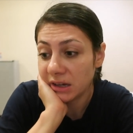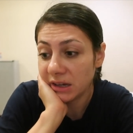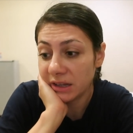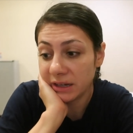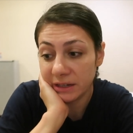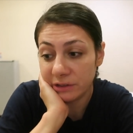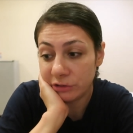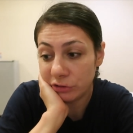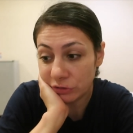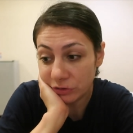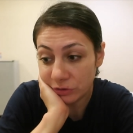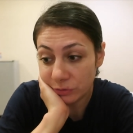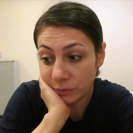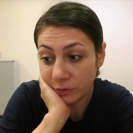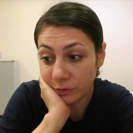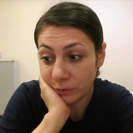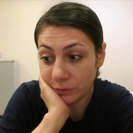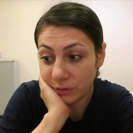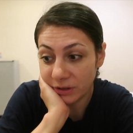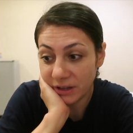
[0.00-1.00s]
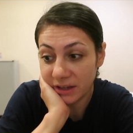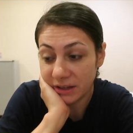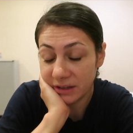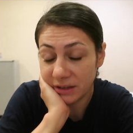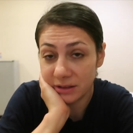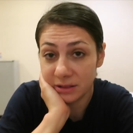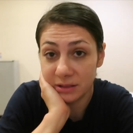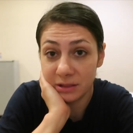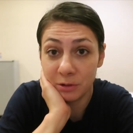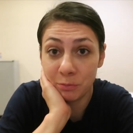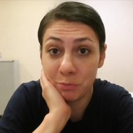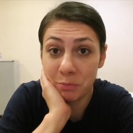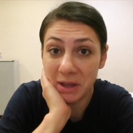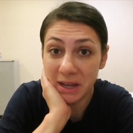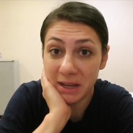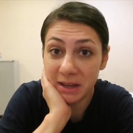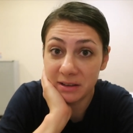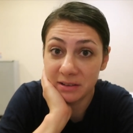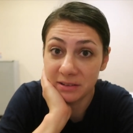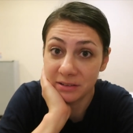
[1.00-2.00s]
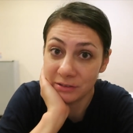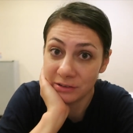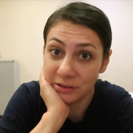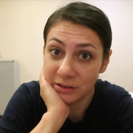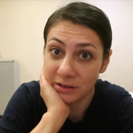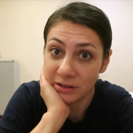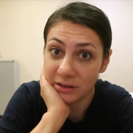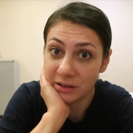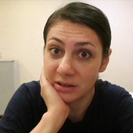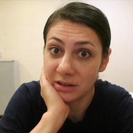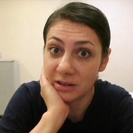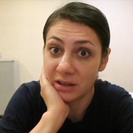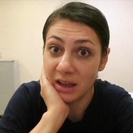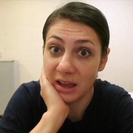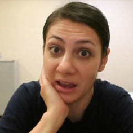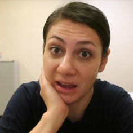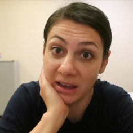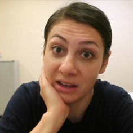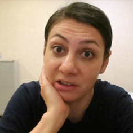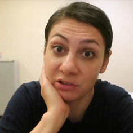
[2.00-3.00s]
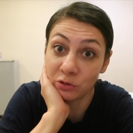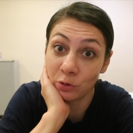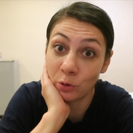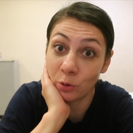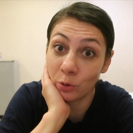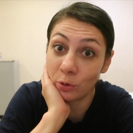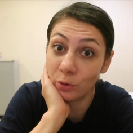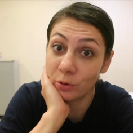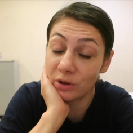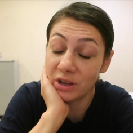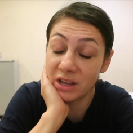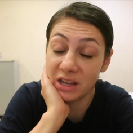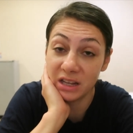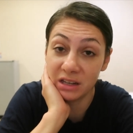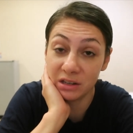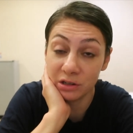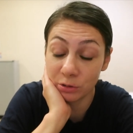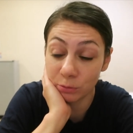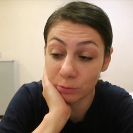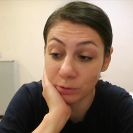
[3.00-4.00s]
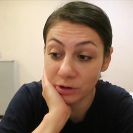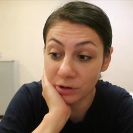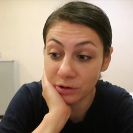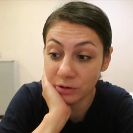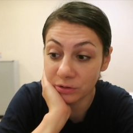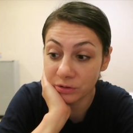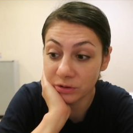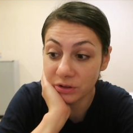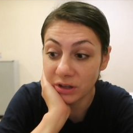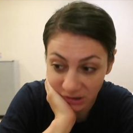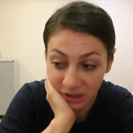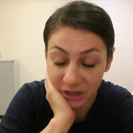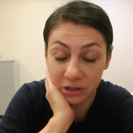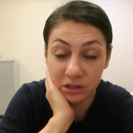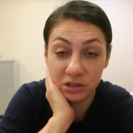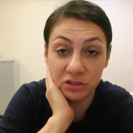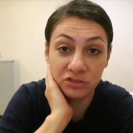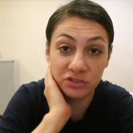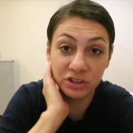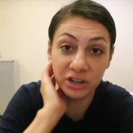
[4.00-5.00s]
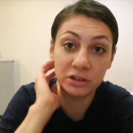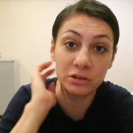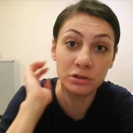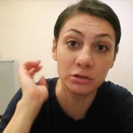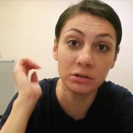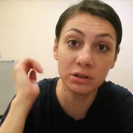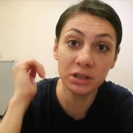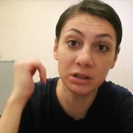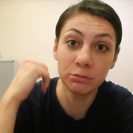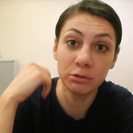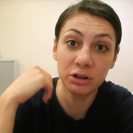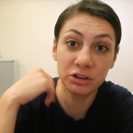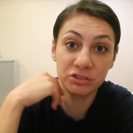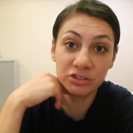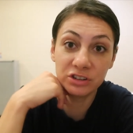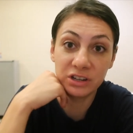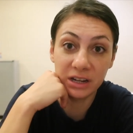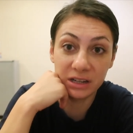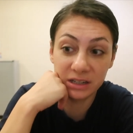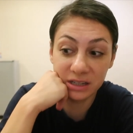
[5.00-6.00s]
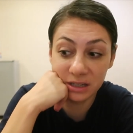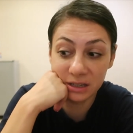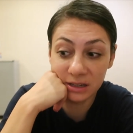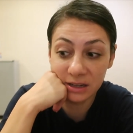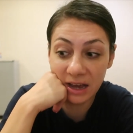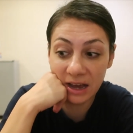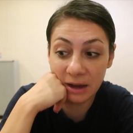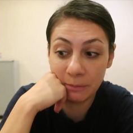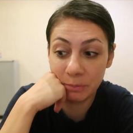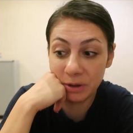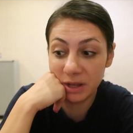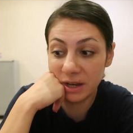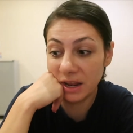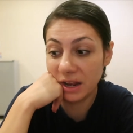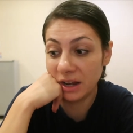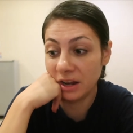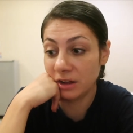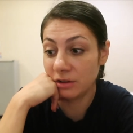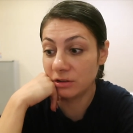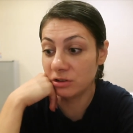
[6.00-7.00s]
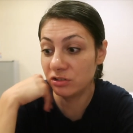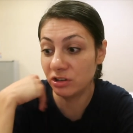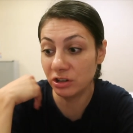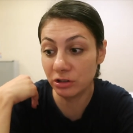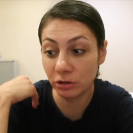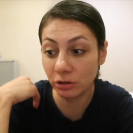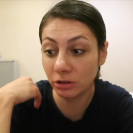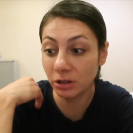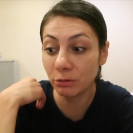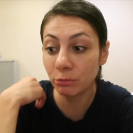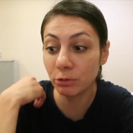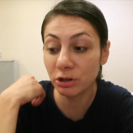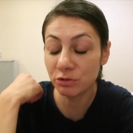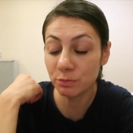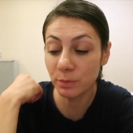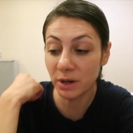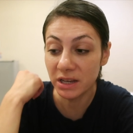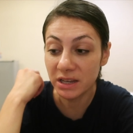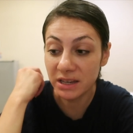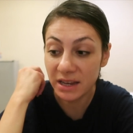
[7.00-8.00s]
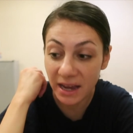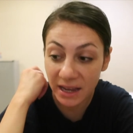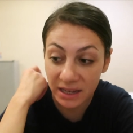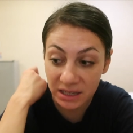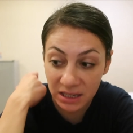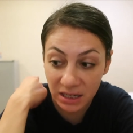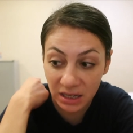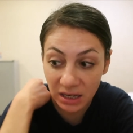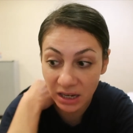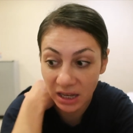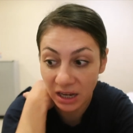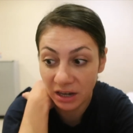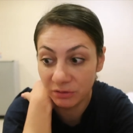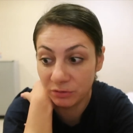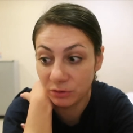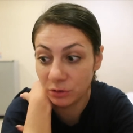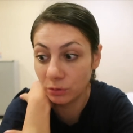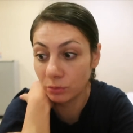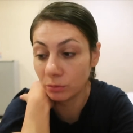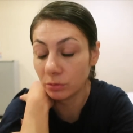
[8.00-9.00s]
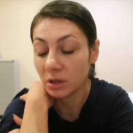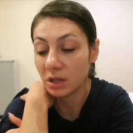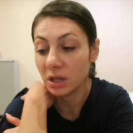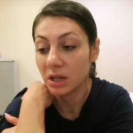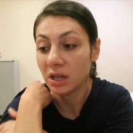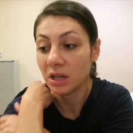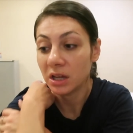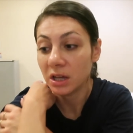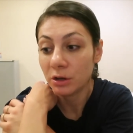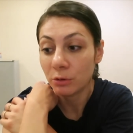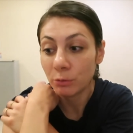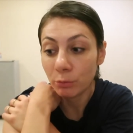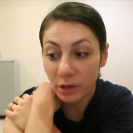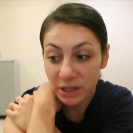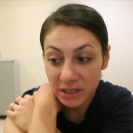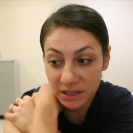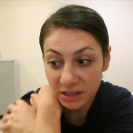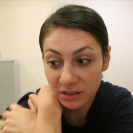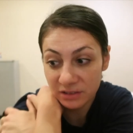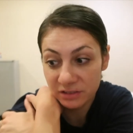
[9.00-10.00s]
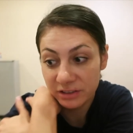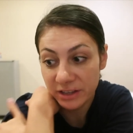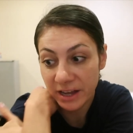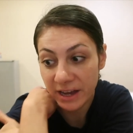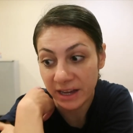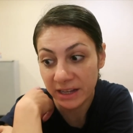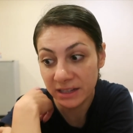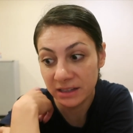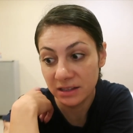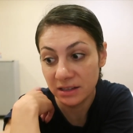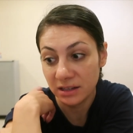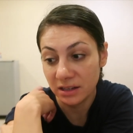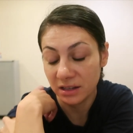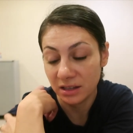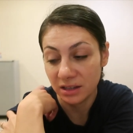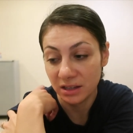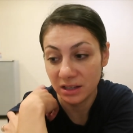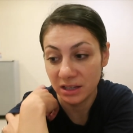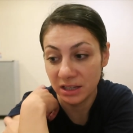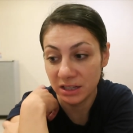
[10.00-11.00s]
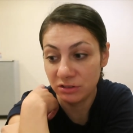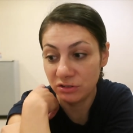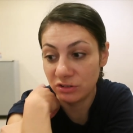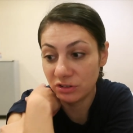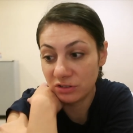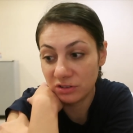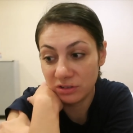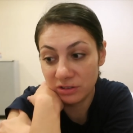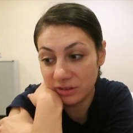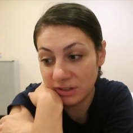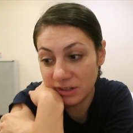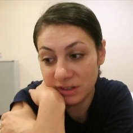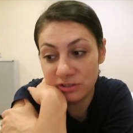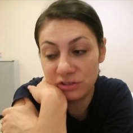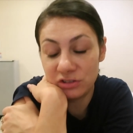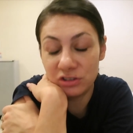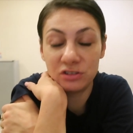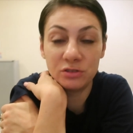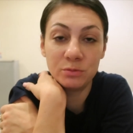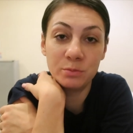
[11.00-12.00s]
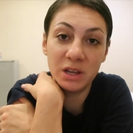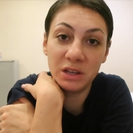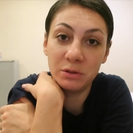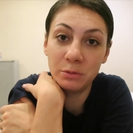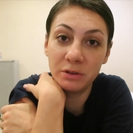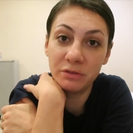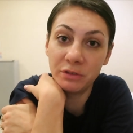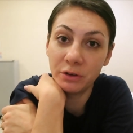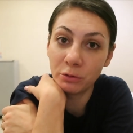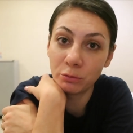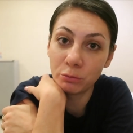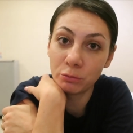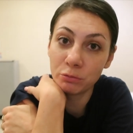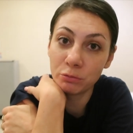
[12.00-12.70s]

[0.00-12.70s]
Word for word: and I just feel like the biggest asshole in the world. I genuinely wish that didn't happen and I genuinely wish my dad didn't have to witness that. It just it just makes me feel